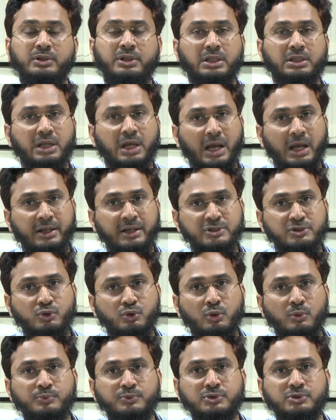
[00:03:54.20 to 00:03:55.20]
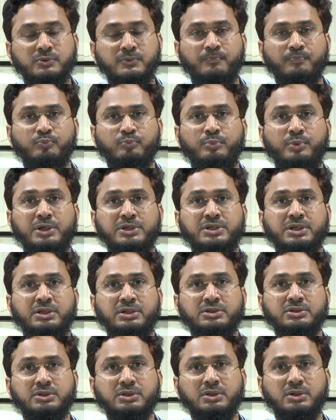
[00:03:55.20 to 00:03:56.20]
They are the high risk groups:
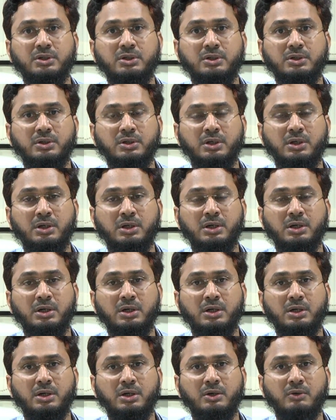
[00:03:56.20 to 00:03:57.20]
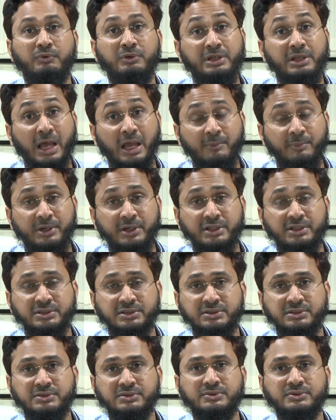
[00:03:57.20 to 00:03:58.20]
patients with
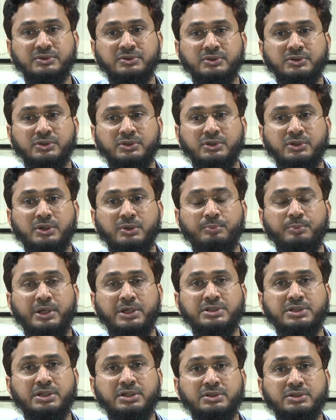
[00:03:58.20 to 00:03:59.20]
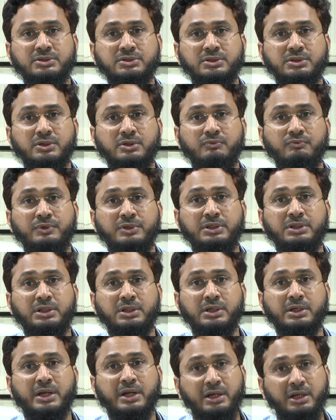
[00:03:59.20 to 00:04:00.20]
diabetes, patients
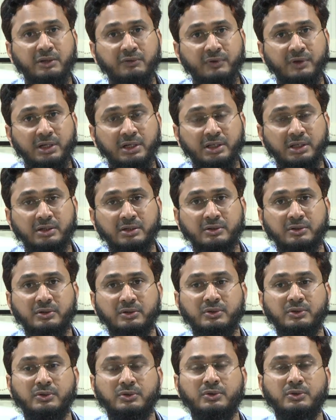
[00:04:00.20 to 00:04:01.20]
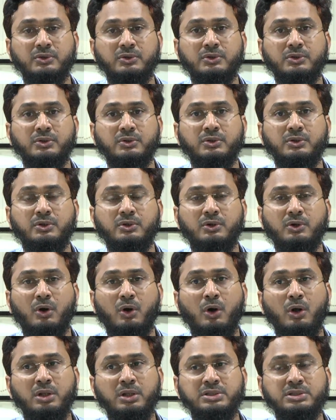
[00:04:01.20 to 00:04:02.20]
with kidney failure.
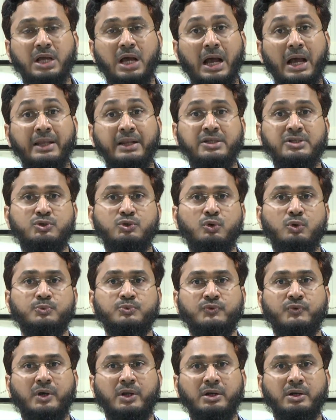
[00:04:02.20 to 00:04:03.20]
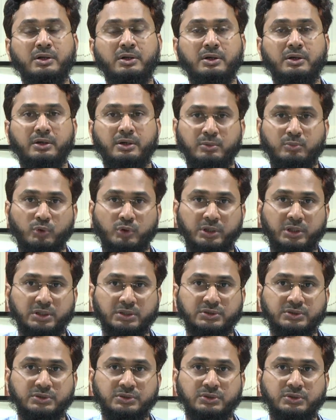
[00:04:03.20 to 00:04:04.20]
All these are high risk groups for
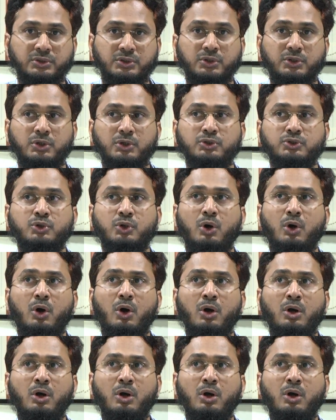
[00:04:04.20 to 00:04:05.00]
pneumonias. So